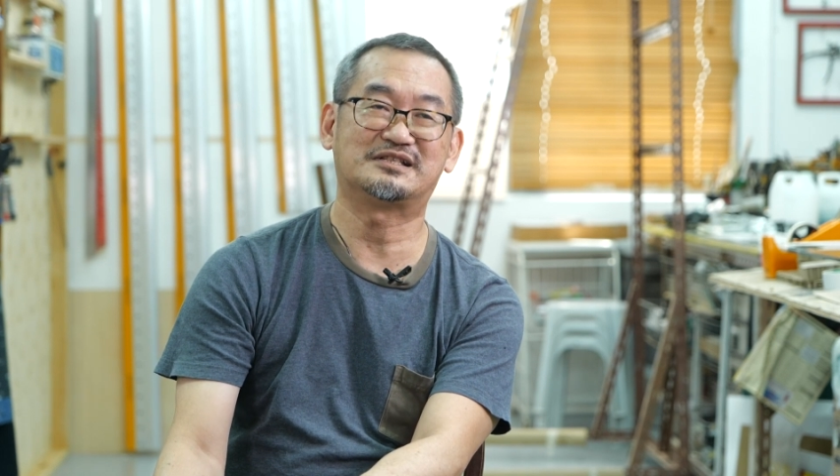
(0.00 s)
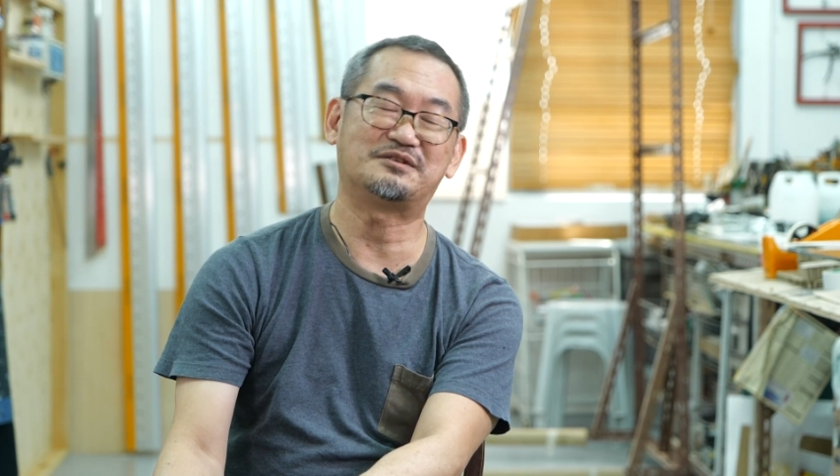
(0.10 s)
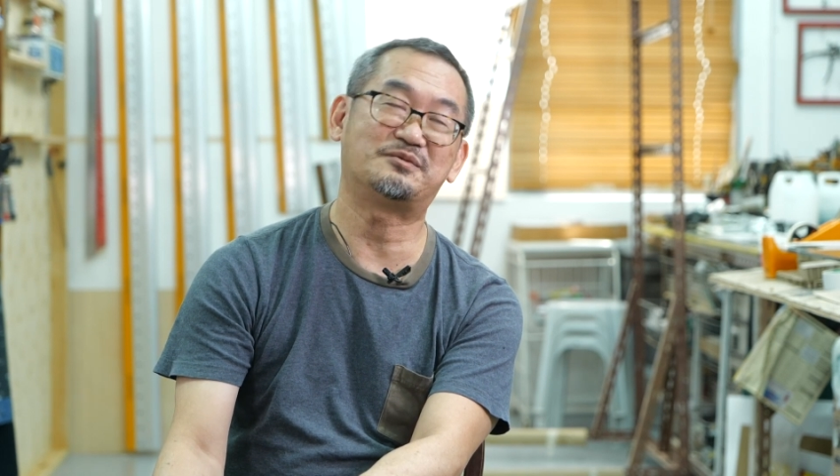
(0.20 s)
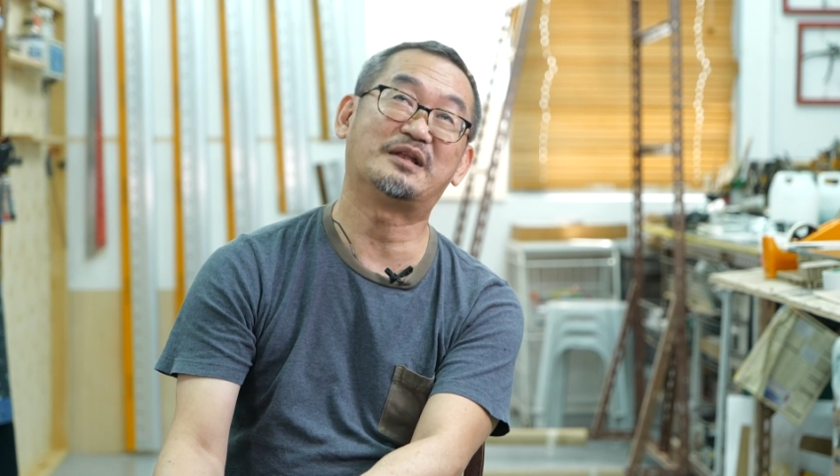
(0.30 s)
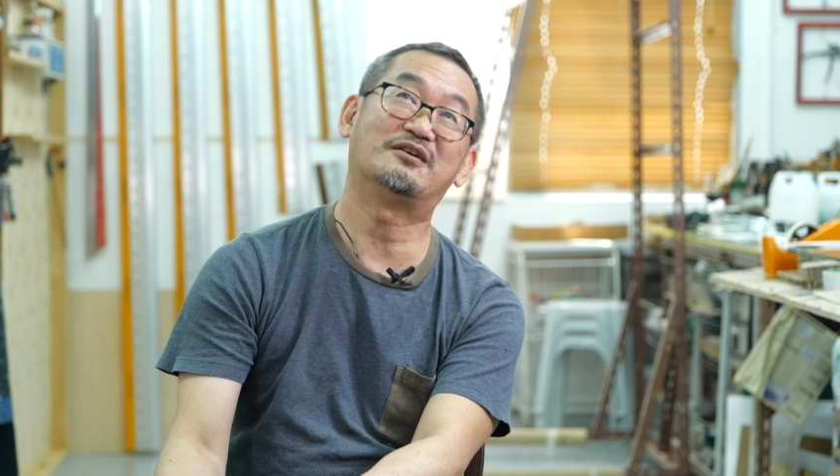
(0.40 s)

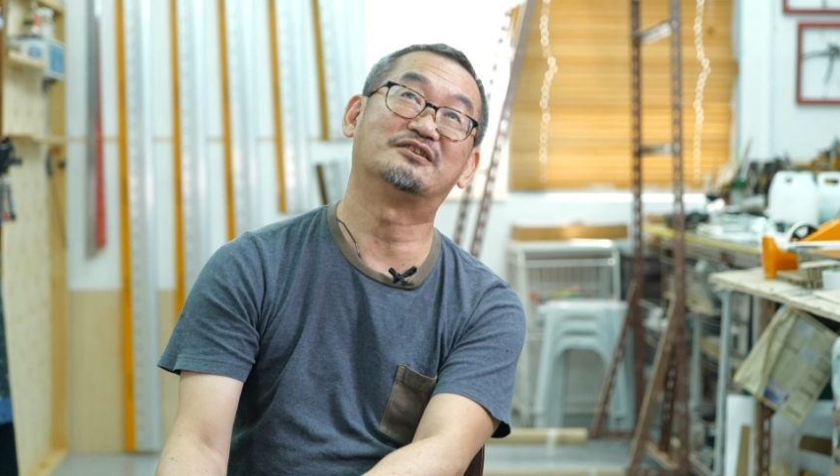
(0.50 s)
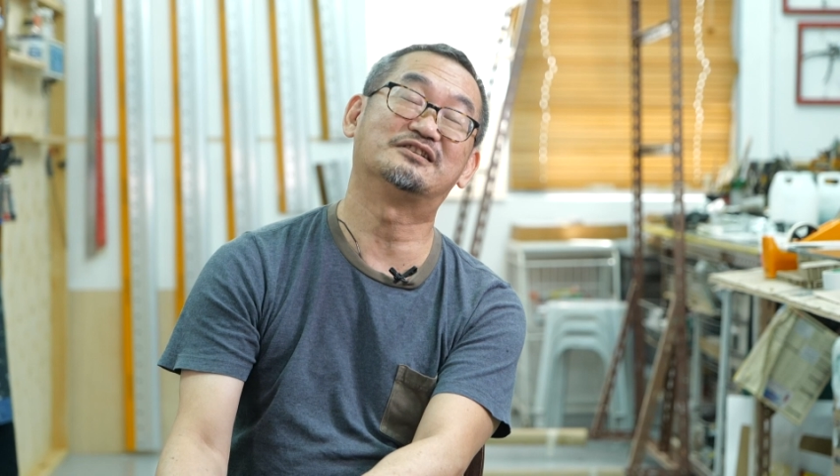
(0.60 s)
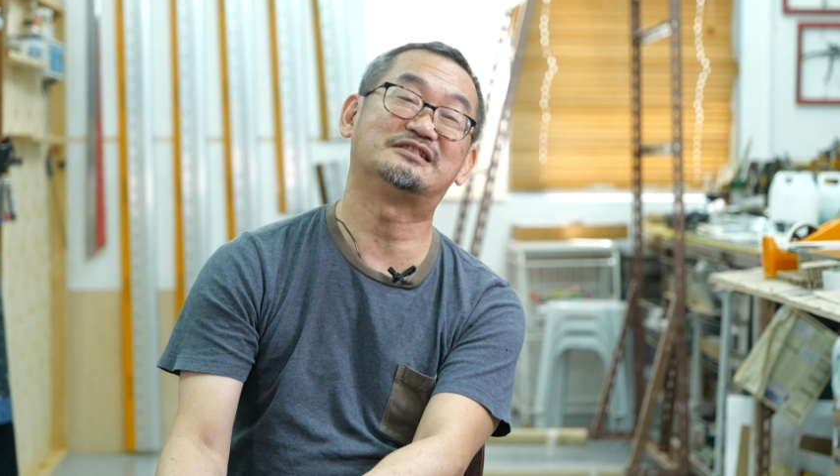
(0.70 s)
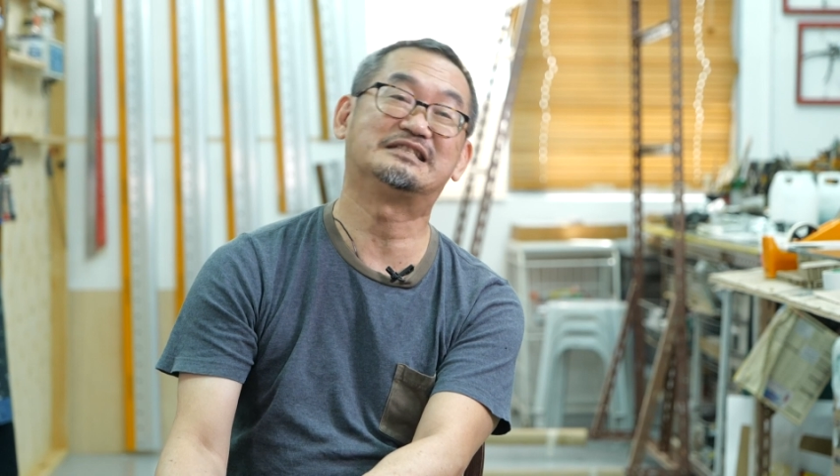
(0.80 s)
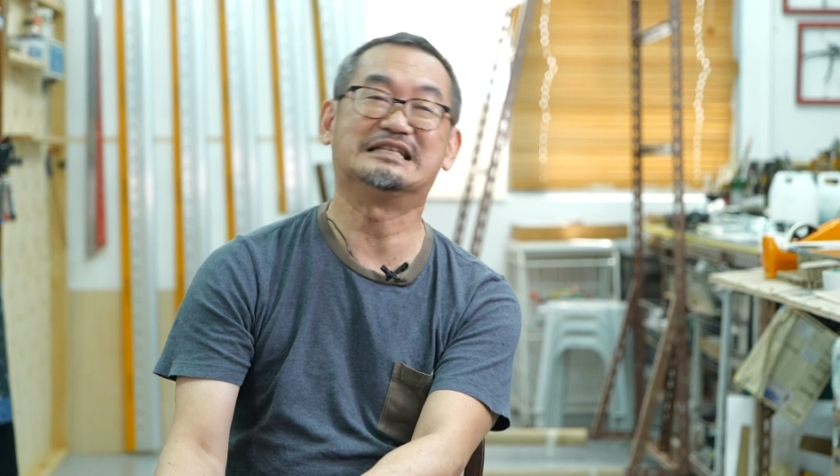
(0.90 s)
suspended on
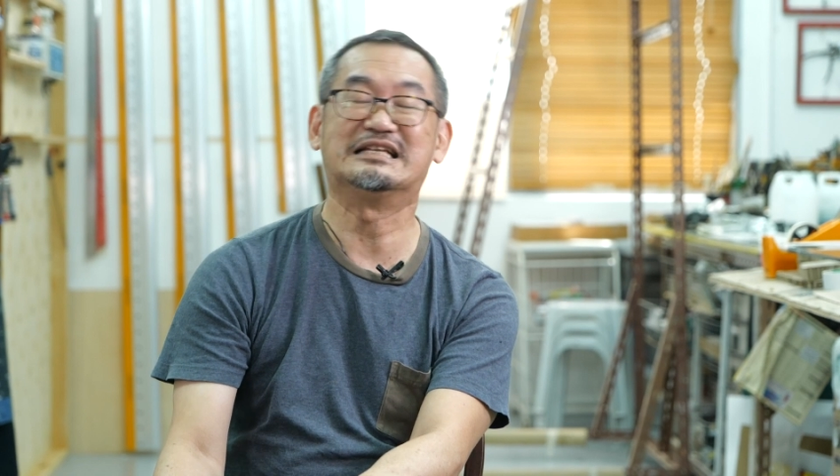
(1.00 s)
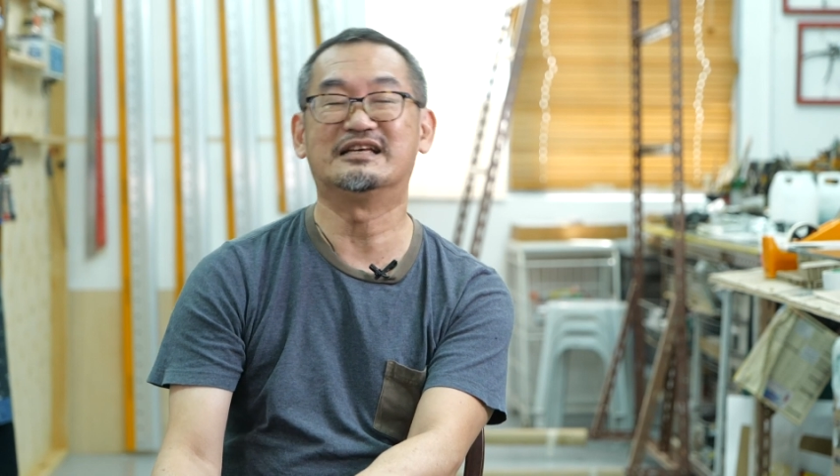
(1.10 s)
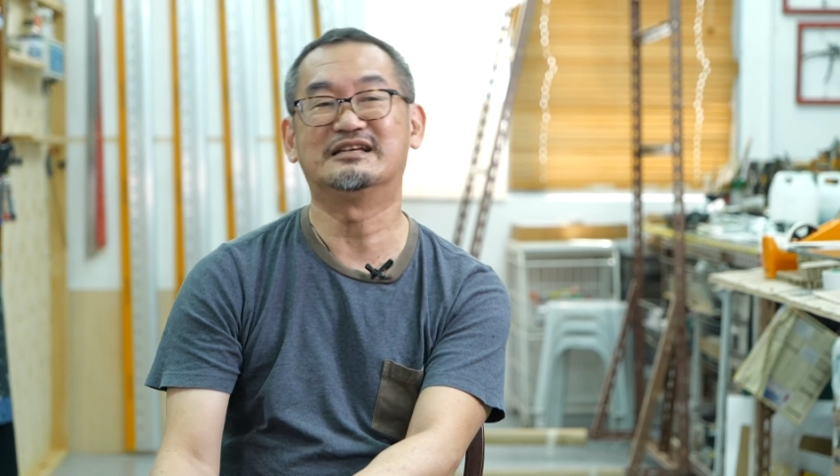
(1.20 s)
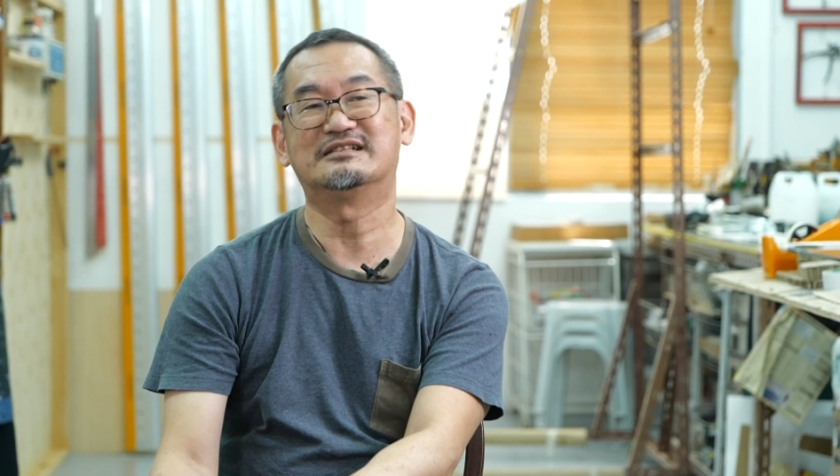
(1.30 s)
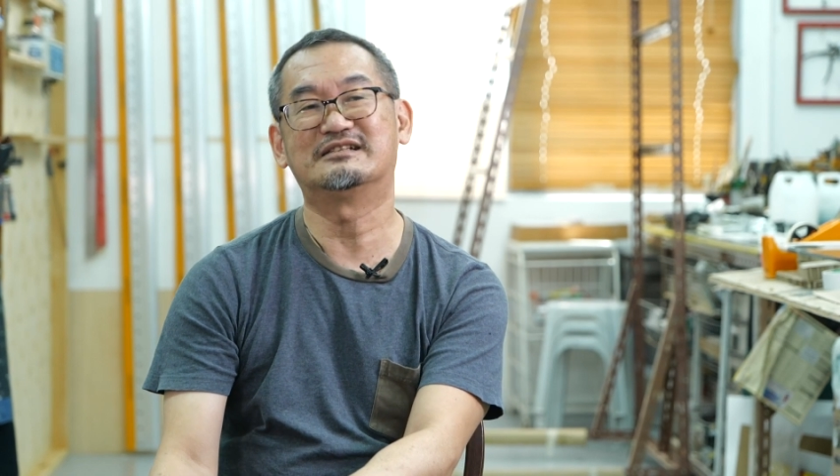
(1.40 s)
the
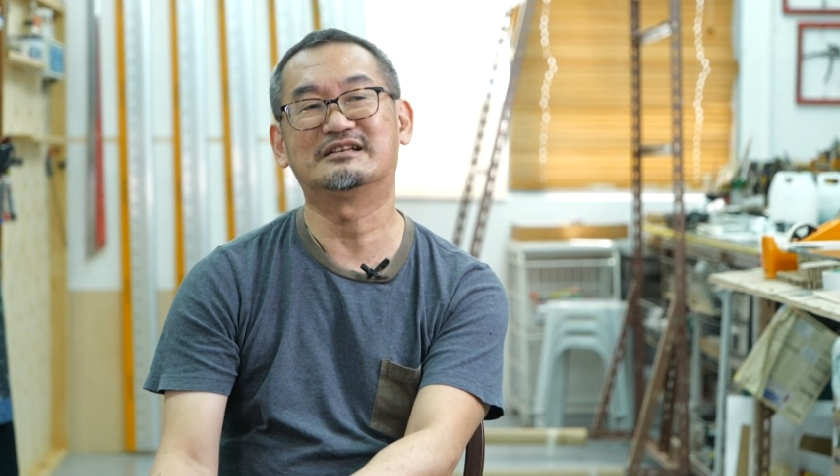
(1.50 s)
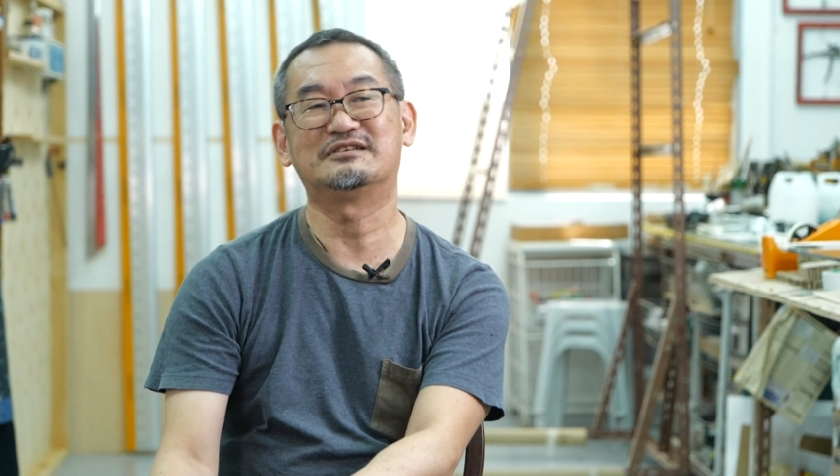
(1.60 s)
ceiling,